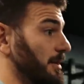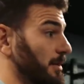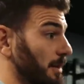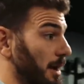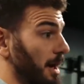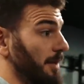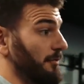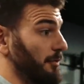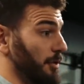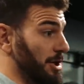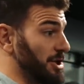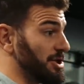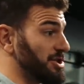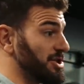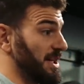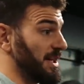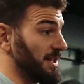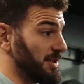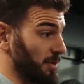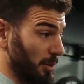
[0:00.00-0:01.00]
clock for each
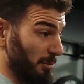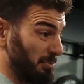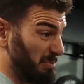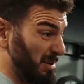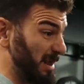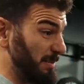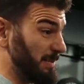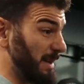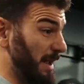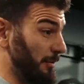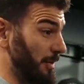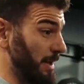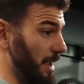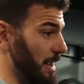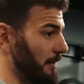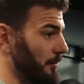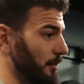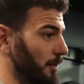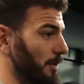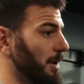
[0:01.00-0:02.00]
thing so it beeped every
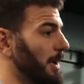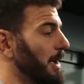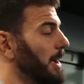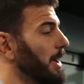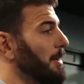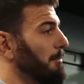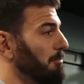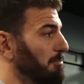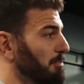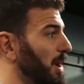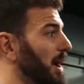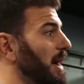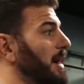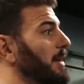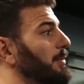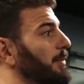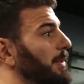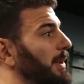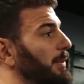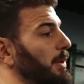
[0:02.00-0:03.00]
interval,
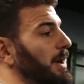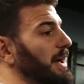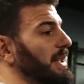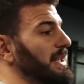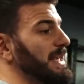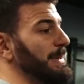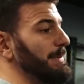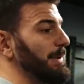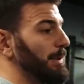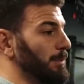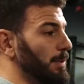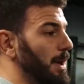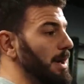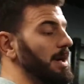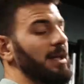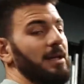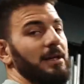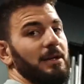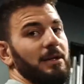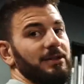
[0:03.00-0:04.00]
but we want to keep it
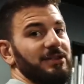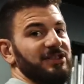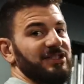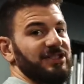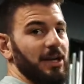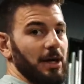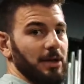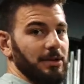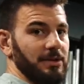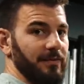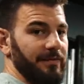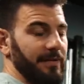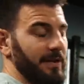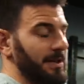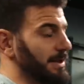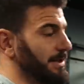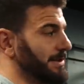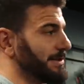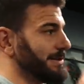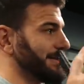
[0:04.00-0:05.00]
running start to
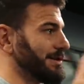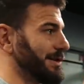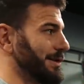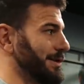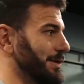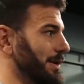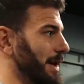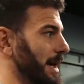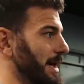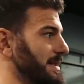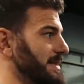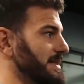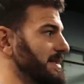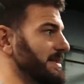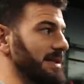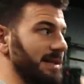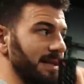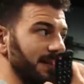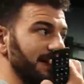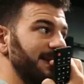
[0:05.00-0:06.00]
finish so you guys
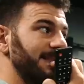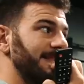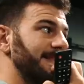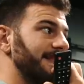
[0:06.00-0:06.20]
see,